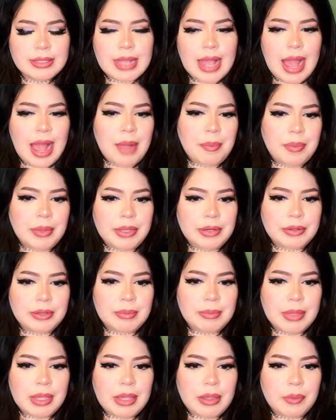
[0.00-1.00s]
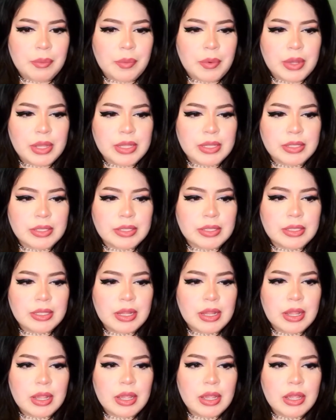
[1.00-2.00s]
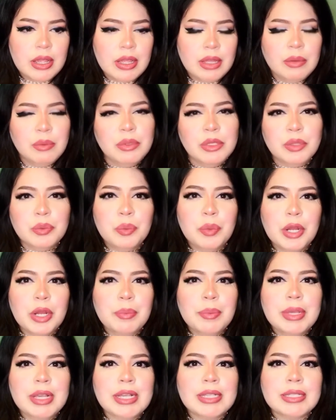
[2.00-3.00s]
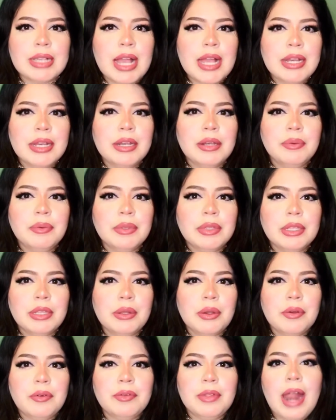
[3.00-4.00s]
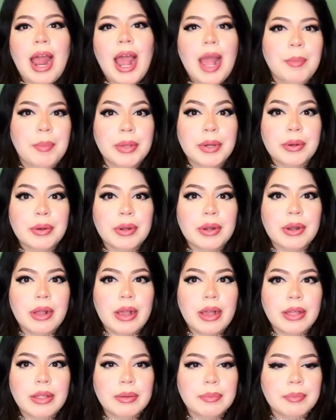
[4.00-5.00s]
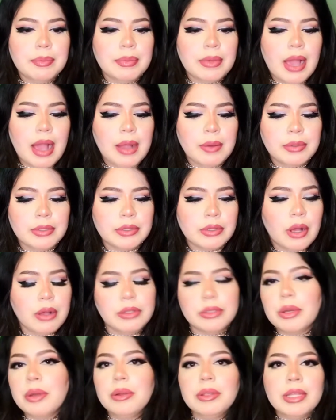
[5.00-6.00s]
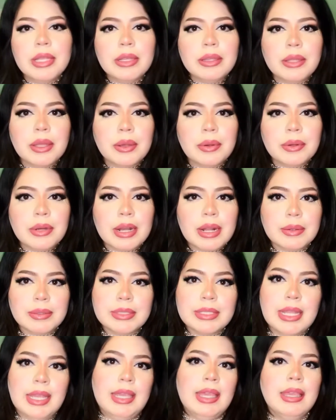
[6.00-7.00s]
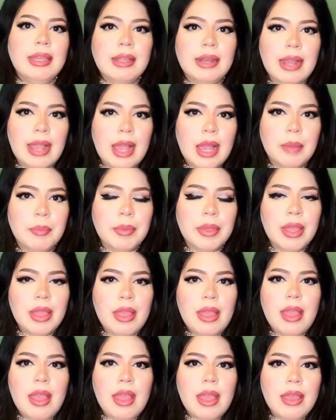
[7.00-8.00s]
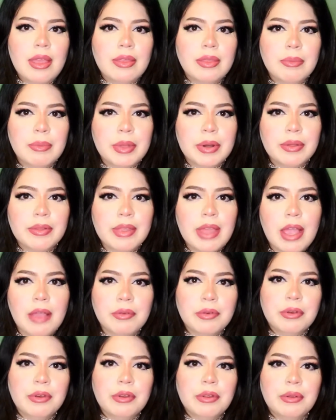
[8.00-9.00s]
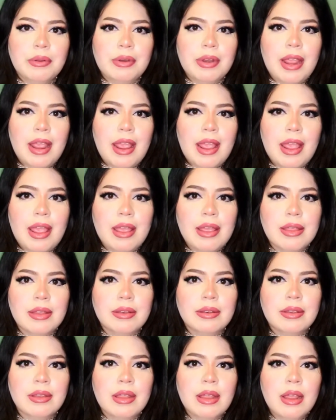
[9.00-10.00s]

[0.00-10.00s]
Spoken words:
happened to me it was weird because I didn't really know if it happened or not. I was totally alone and I was taking a nap in the middle of the afternoon, and